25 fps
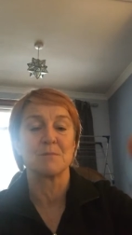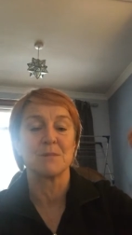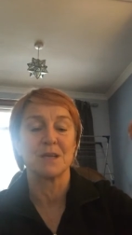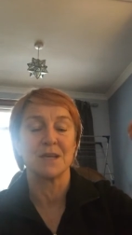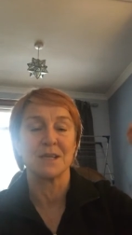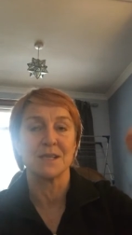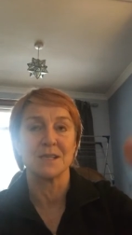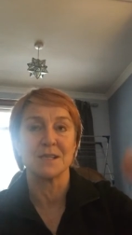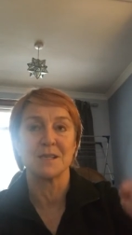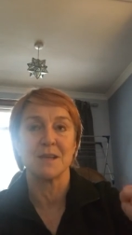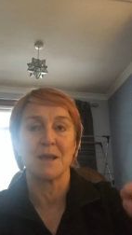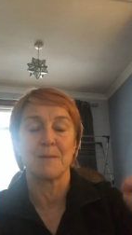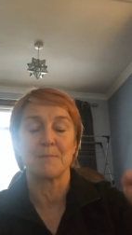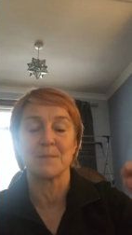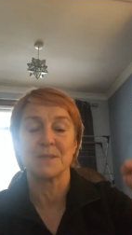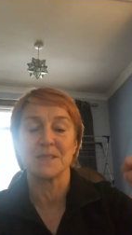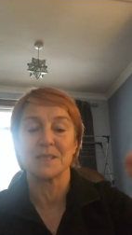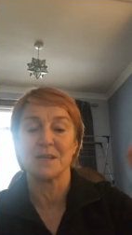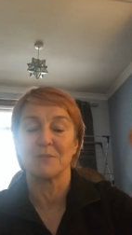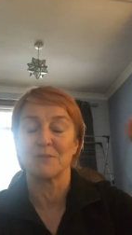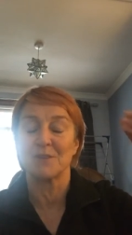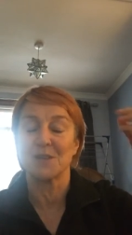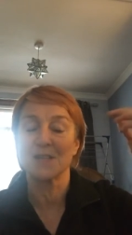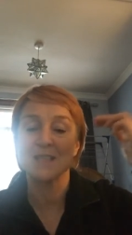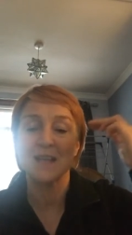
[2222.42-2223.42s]
and accept
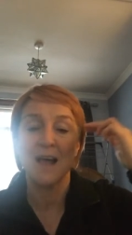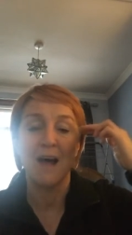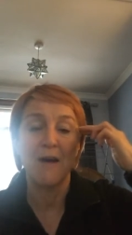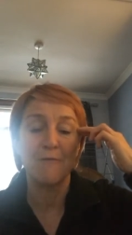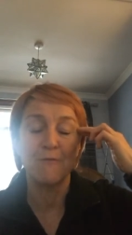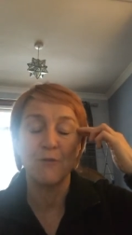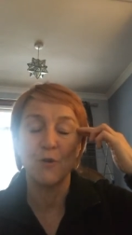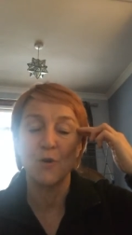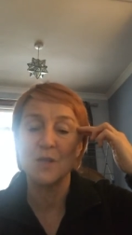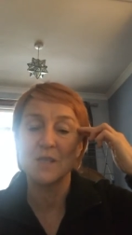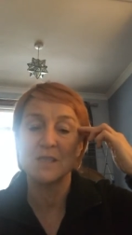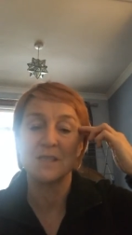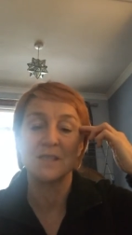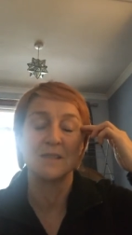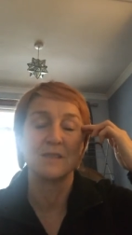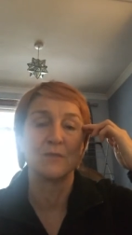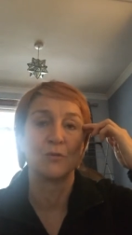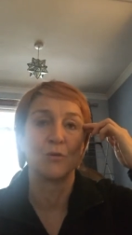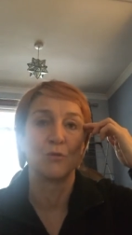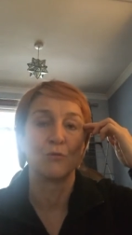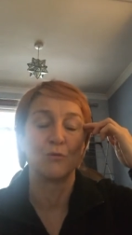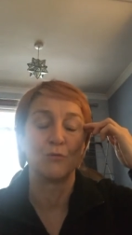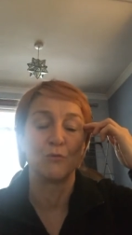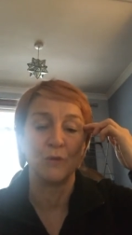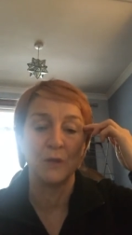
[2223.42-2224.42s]
myself because that voice is
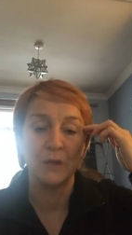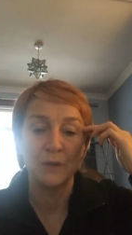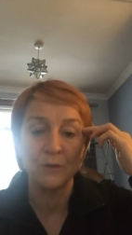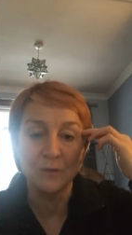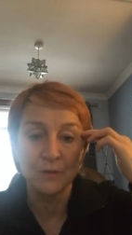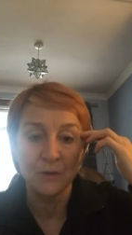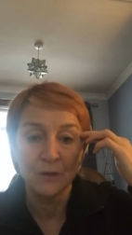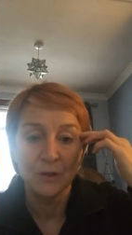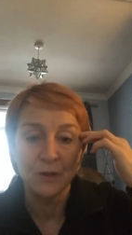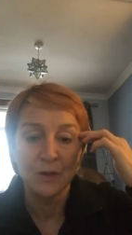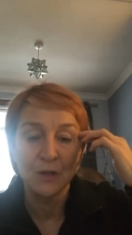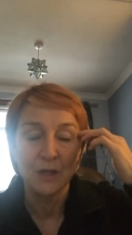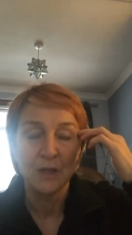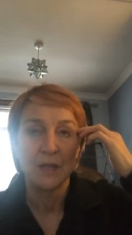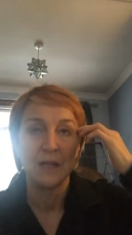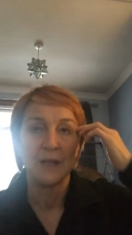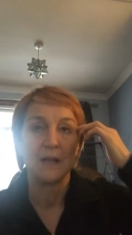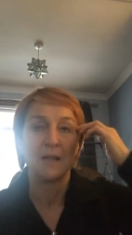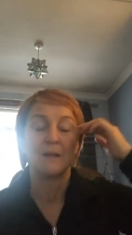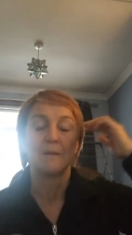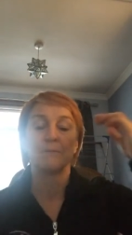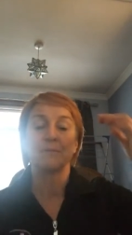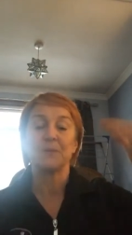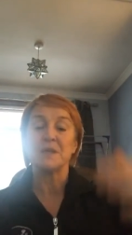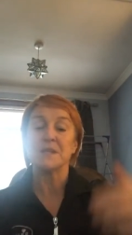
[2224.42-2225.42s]
not real.
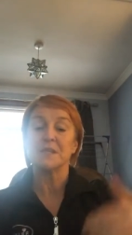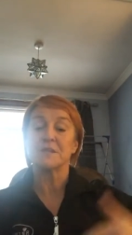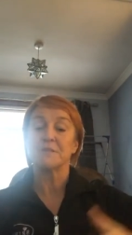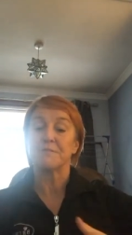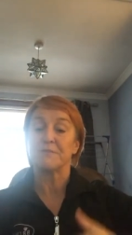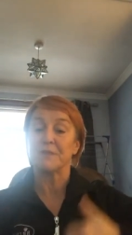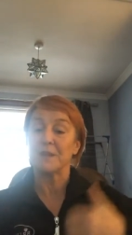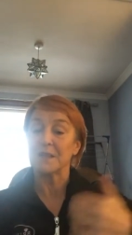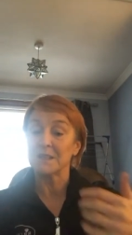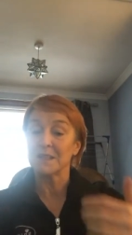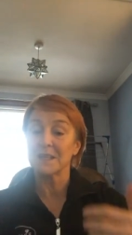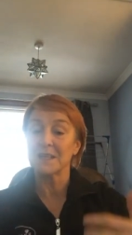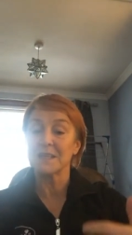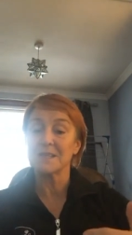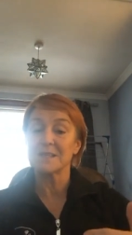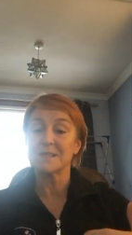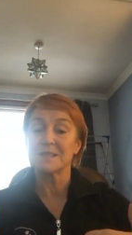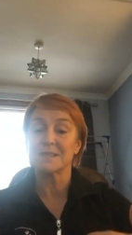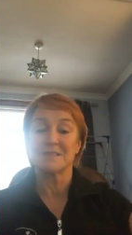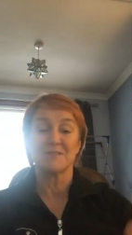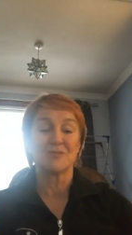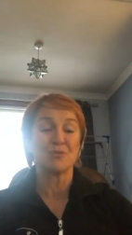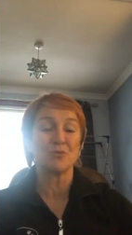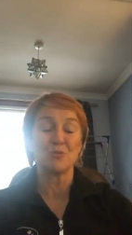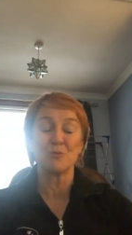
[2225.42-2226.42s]
These
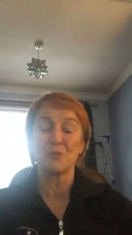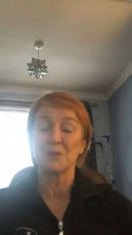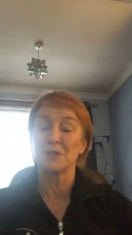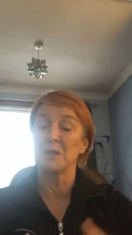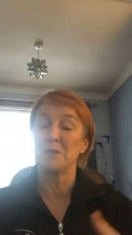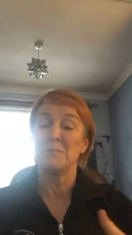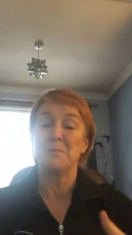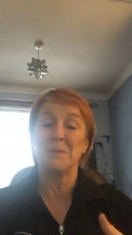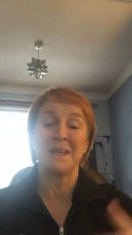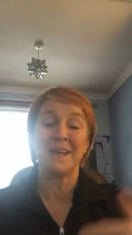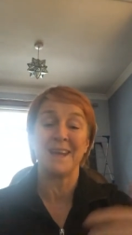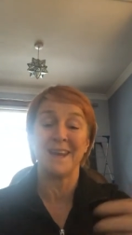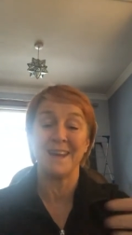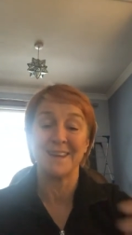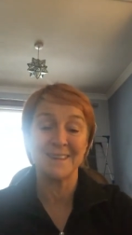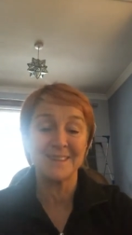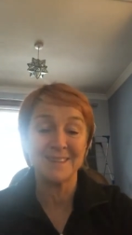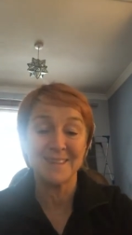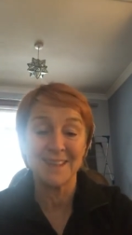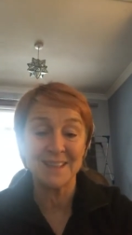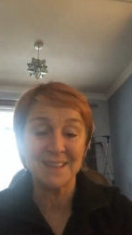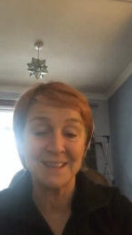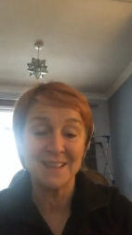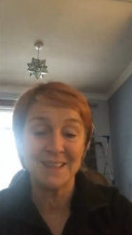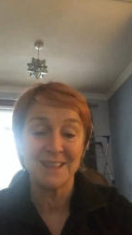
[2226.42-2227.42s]
feelings don't really mean
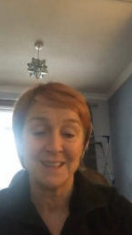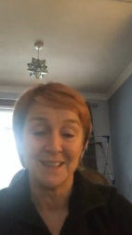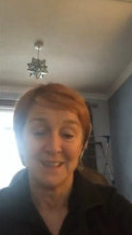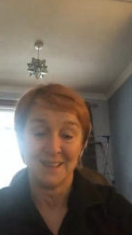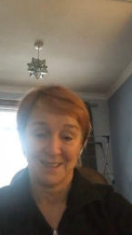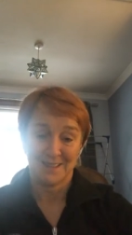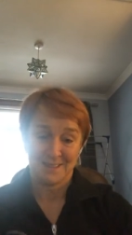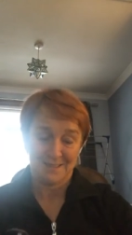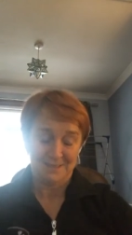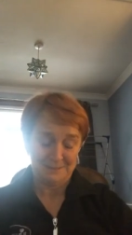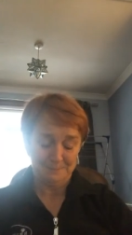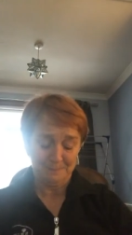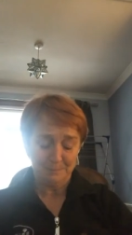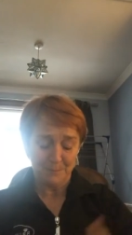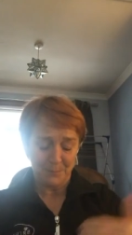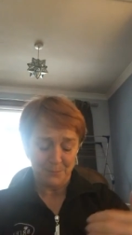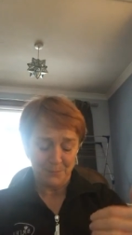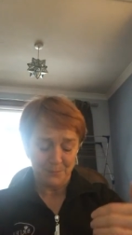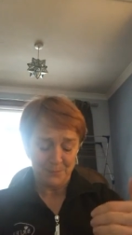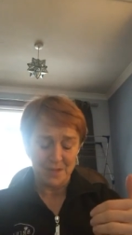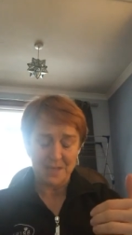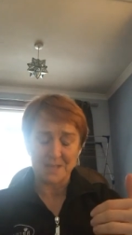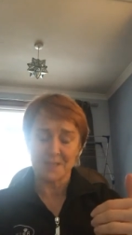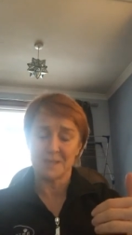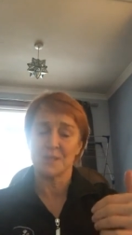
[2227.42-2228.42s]
anything
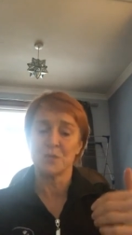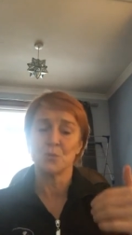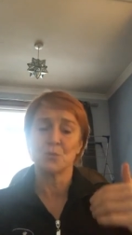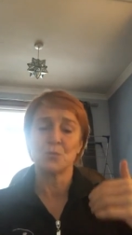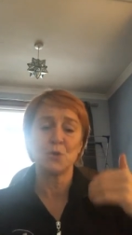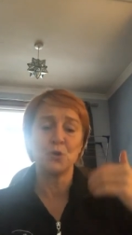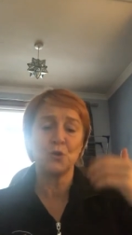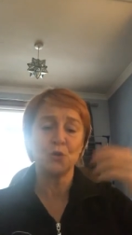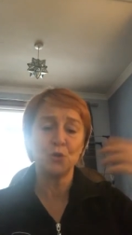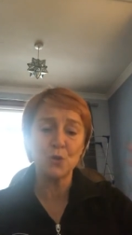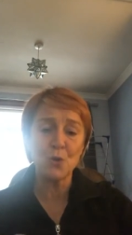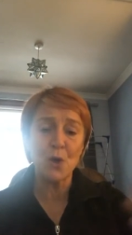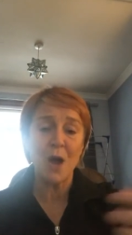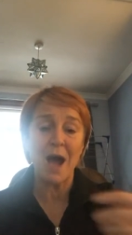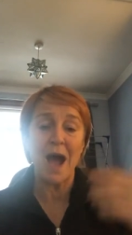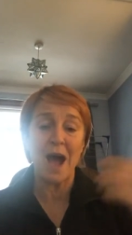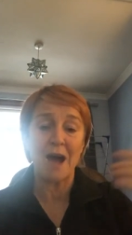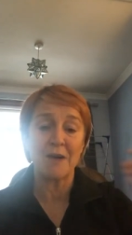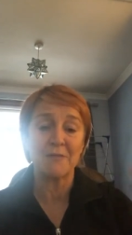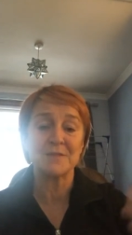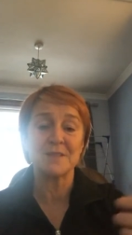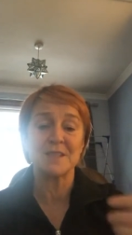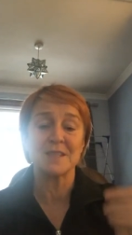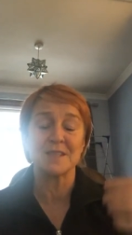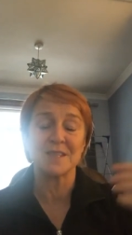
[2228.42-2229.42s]
that so you
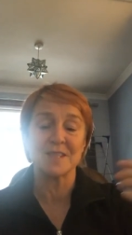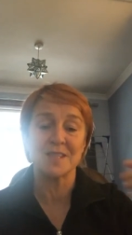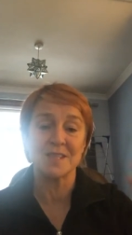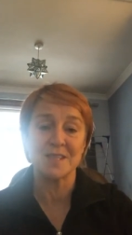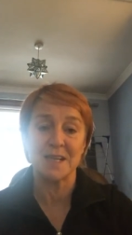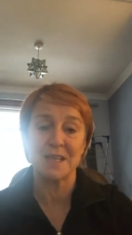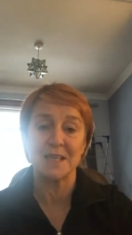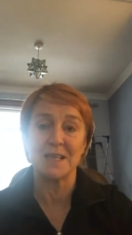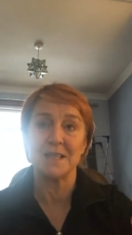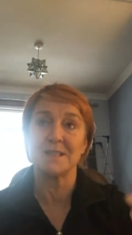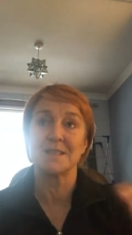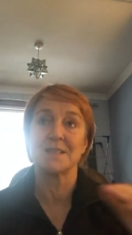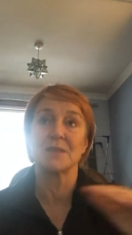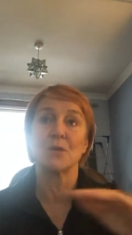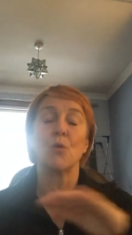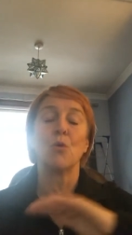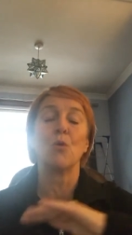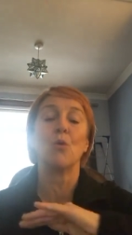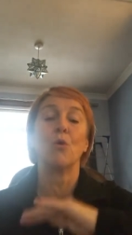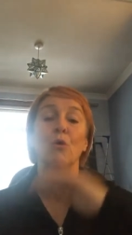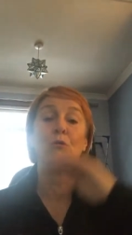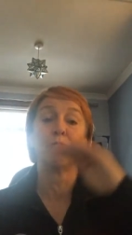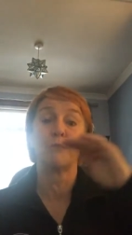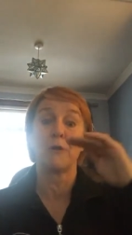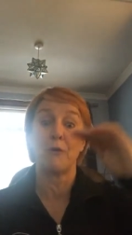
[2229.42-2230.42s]
have to decide to
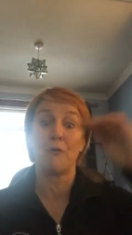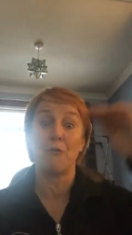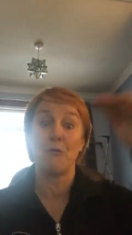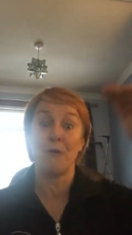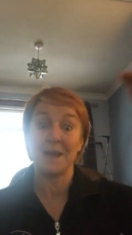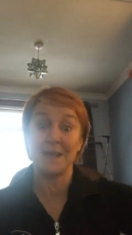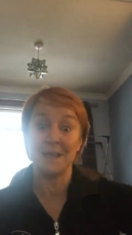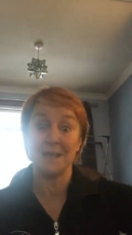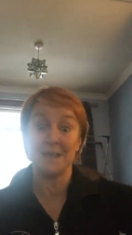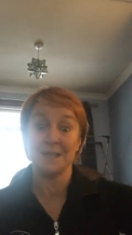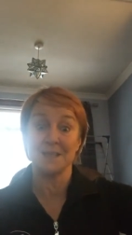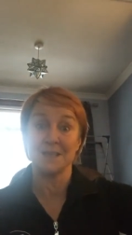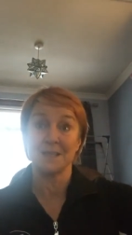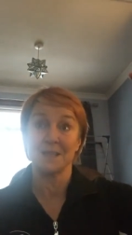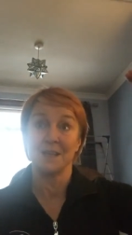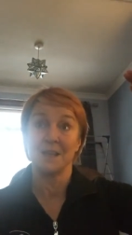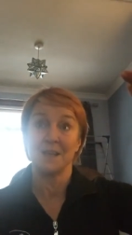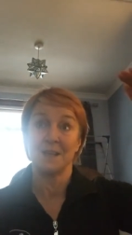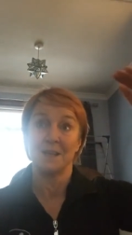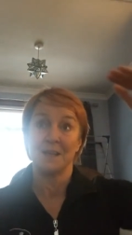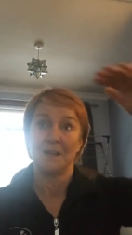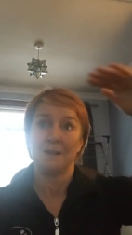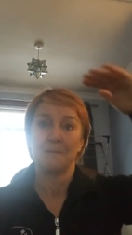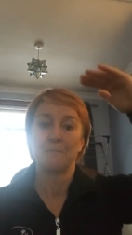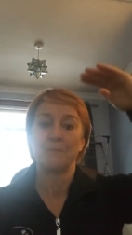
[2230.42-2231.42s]
override
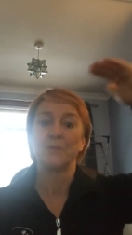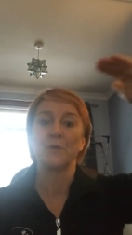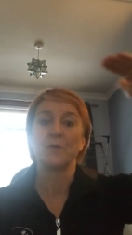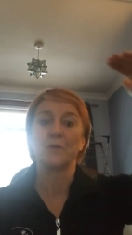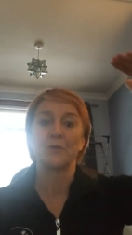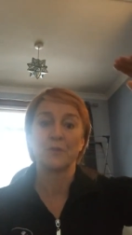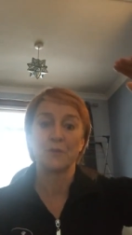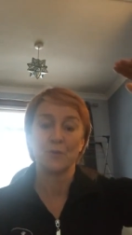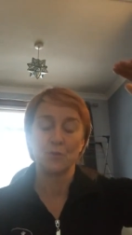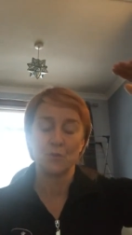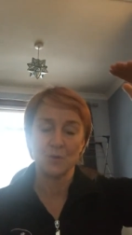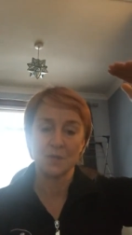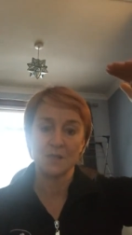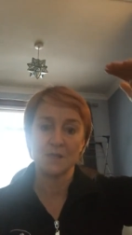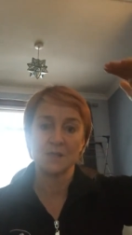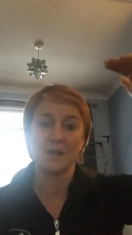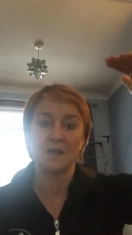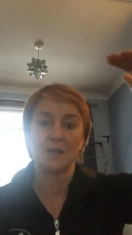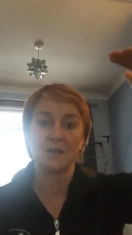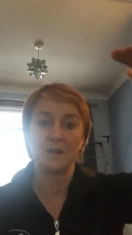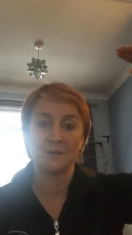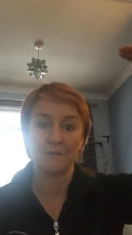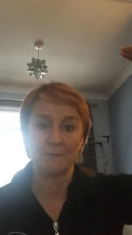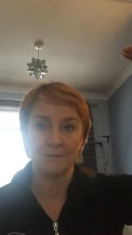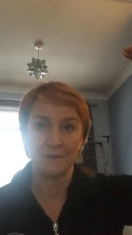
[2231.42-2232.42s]
your thoughts
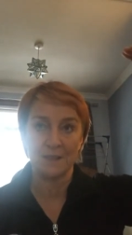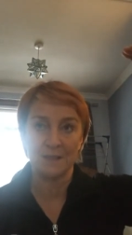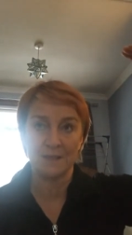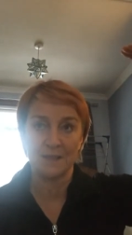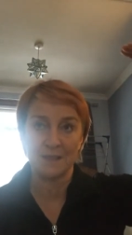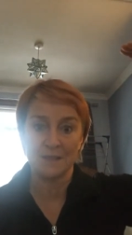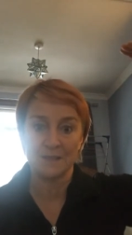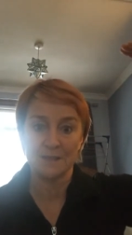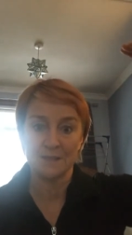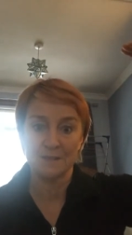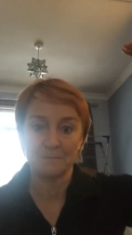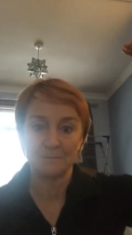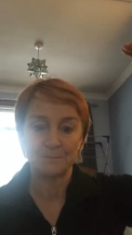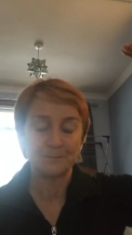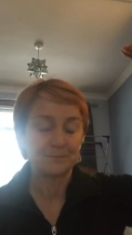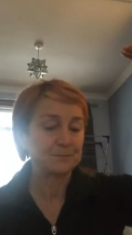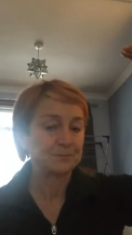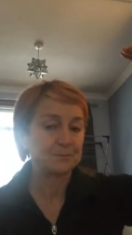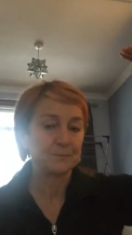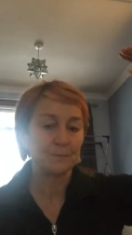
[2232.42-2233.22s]
and your feelings.